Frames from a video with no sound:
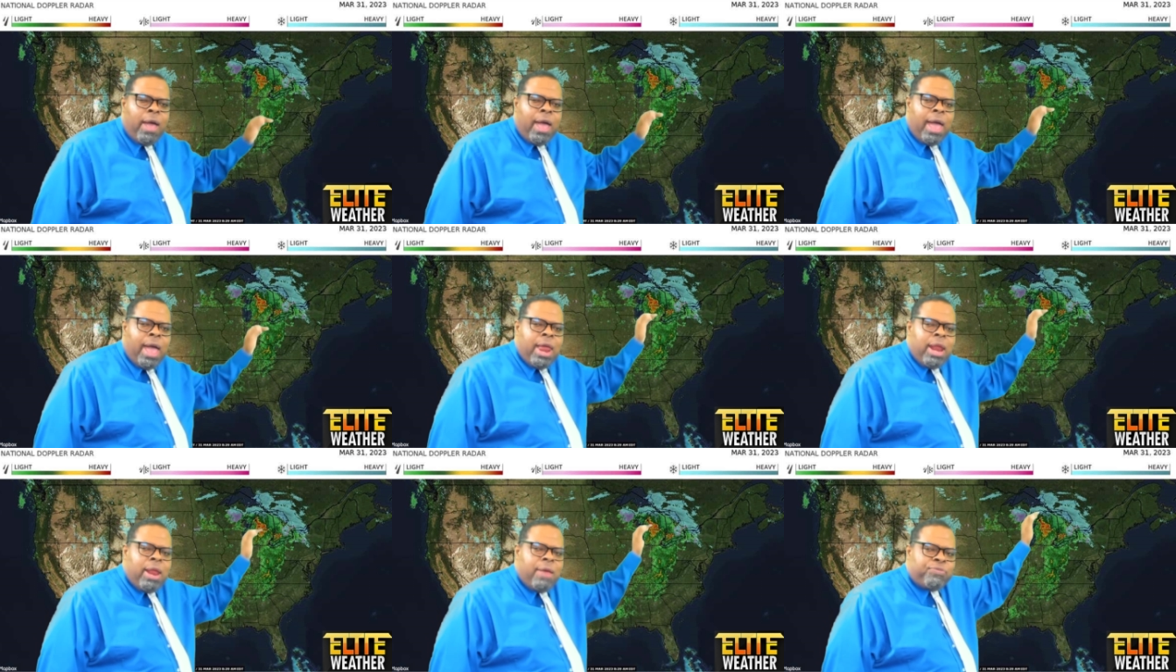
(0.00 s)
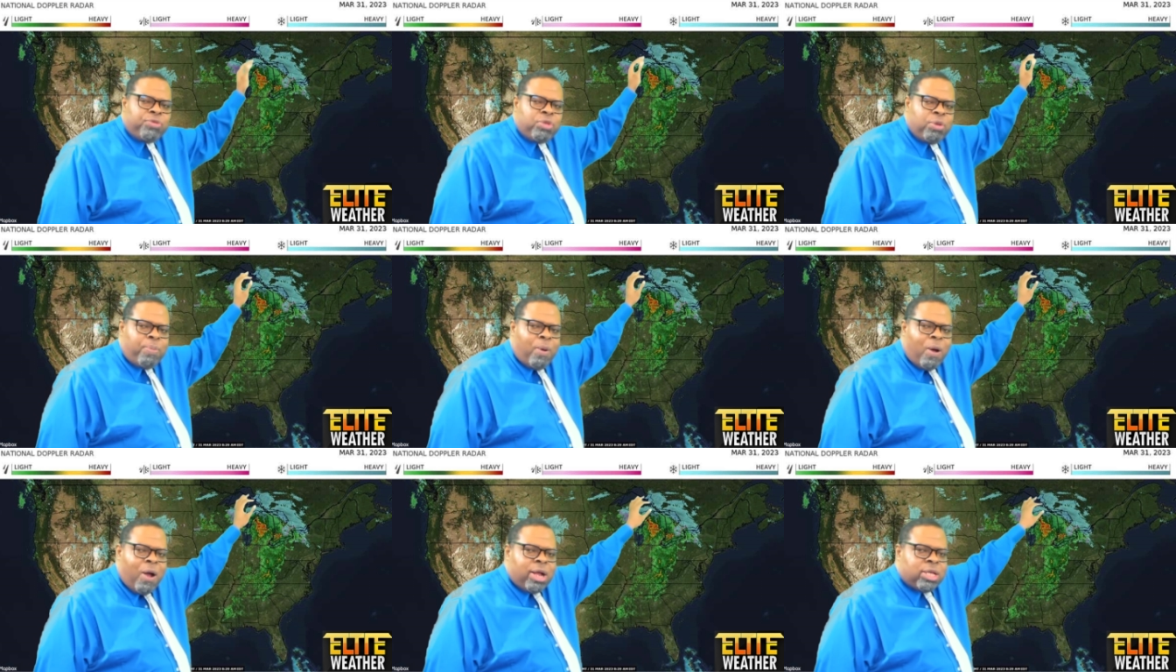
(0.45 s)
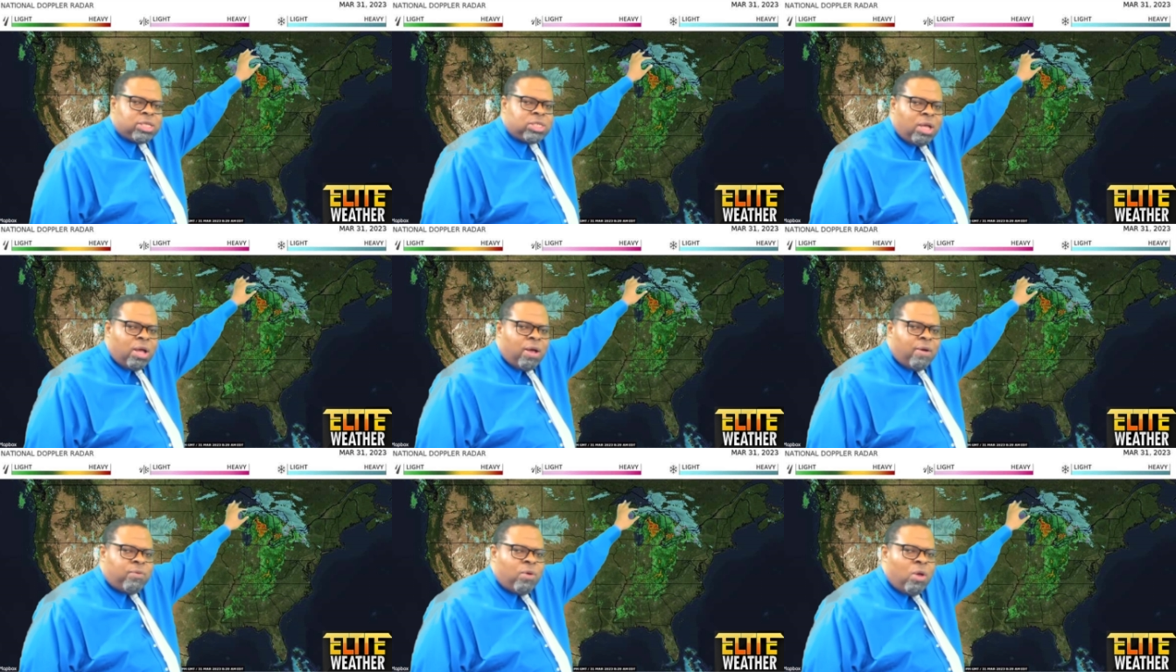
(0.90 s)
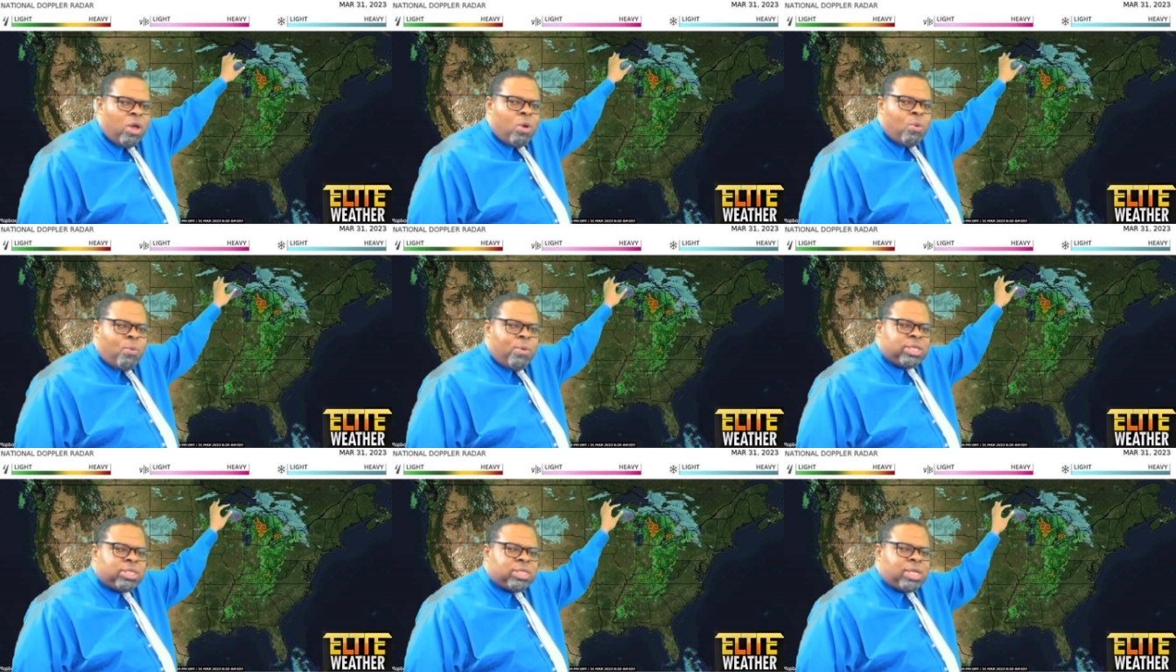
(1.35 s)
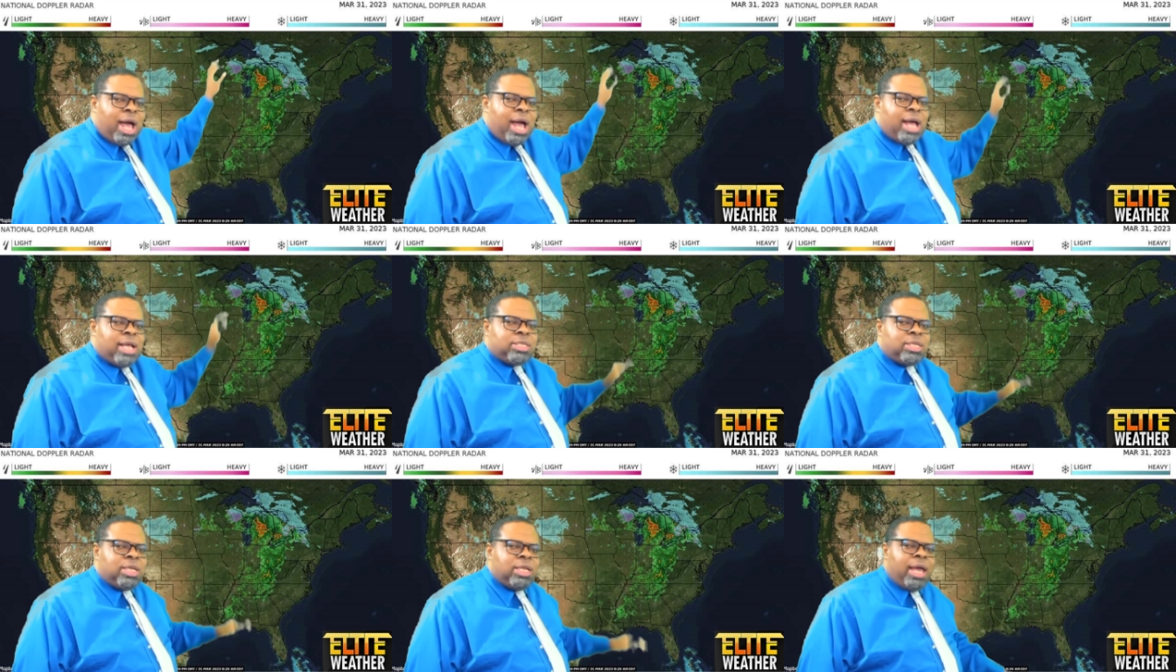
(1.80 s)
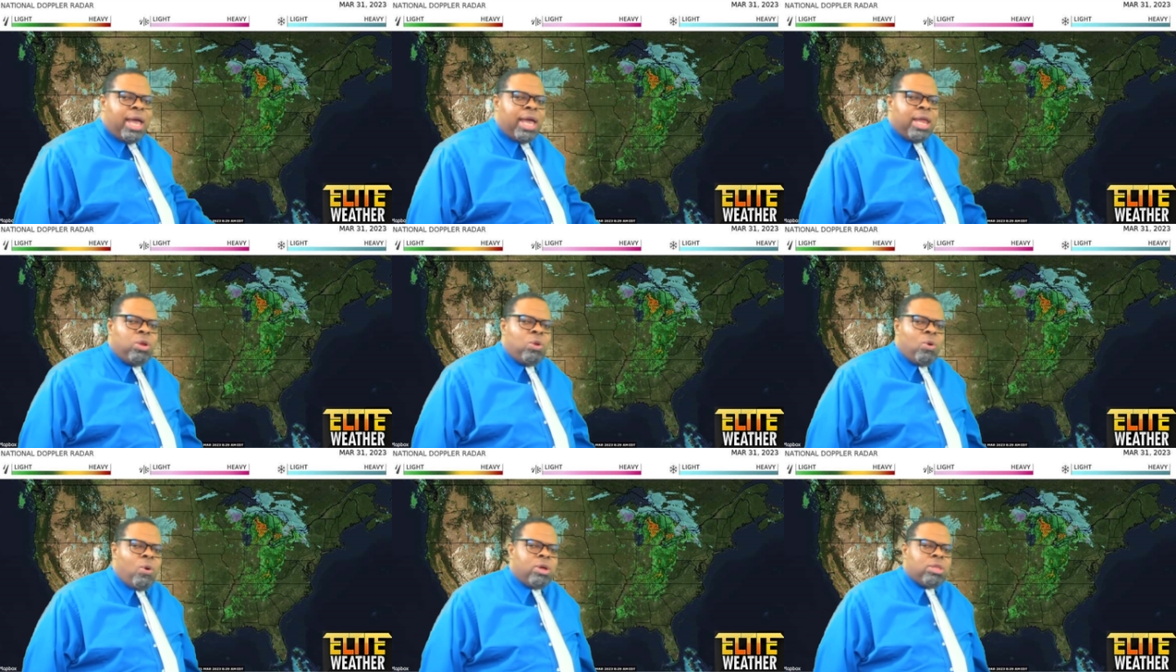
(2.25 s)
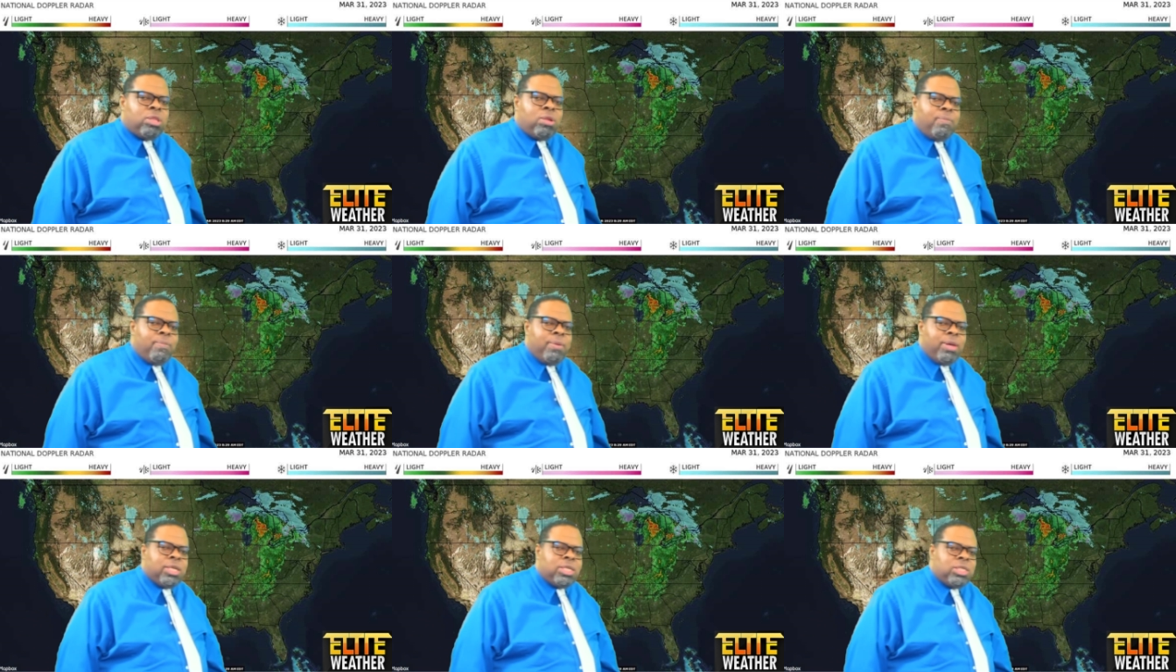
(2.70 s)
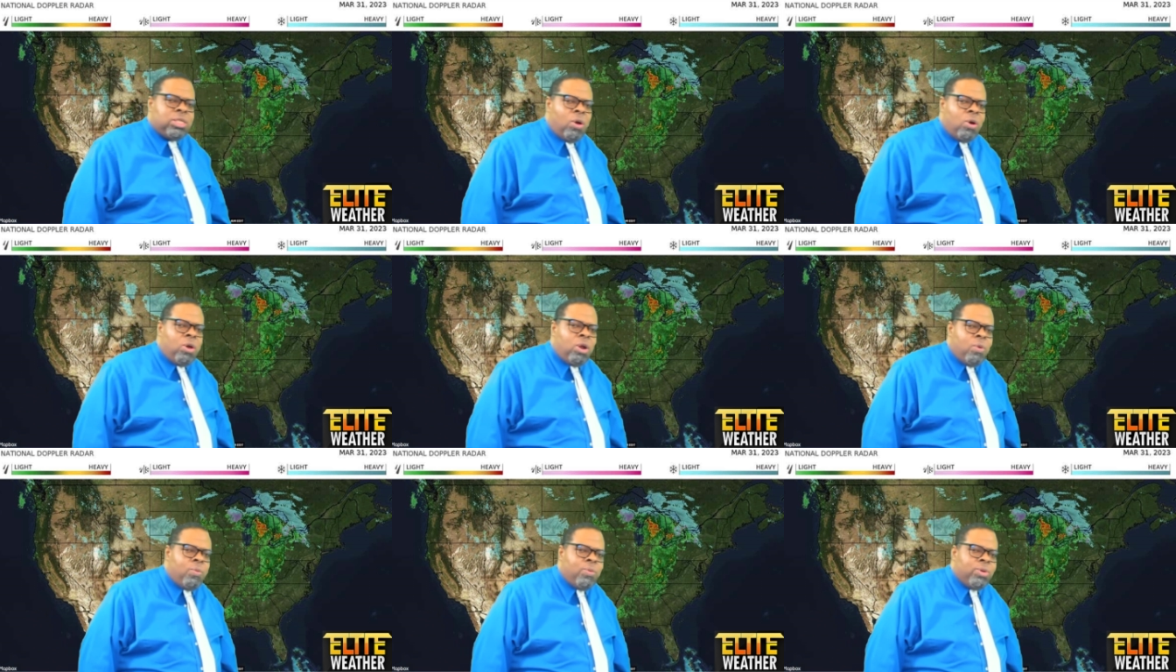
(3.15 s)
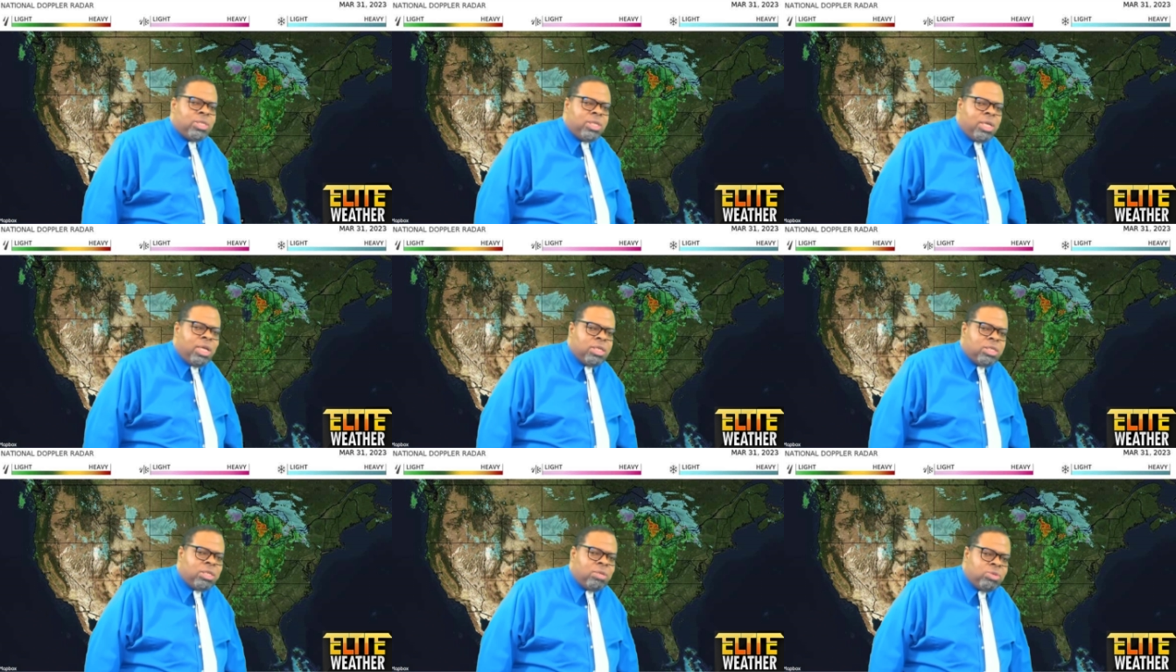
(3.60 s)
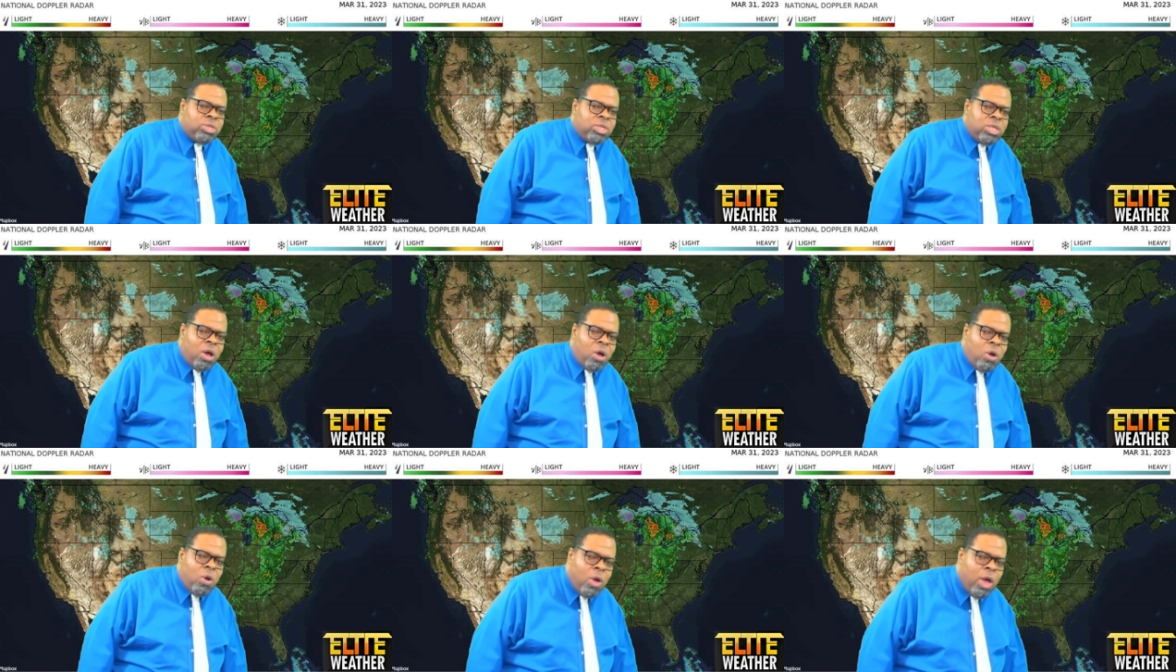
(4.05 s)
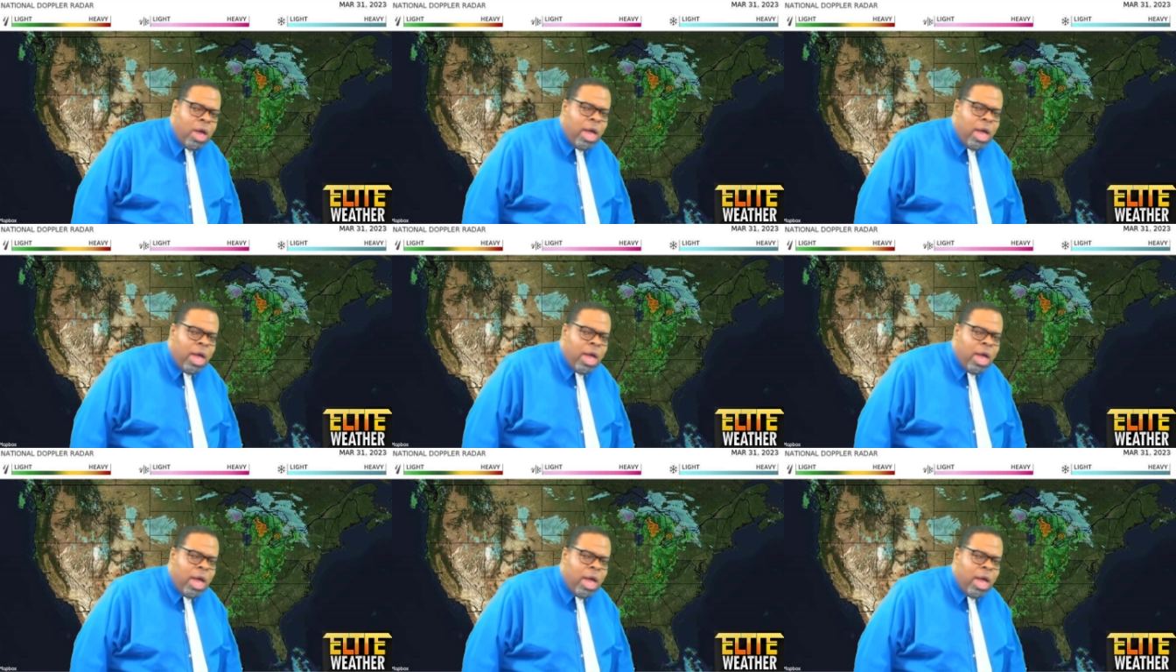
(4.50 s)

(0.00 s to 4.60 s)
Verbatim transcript: and into parts of Wisconsin and northern Minnesota, we're seeing some snow,